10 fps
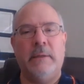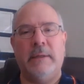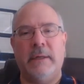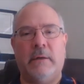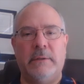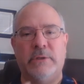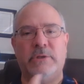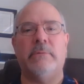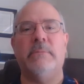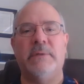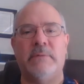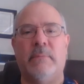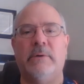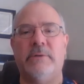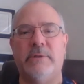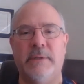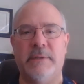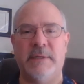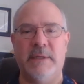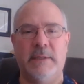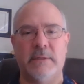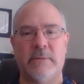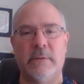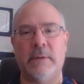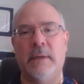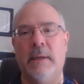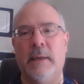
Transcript: They called it Sherman's March to the Sea District.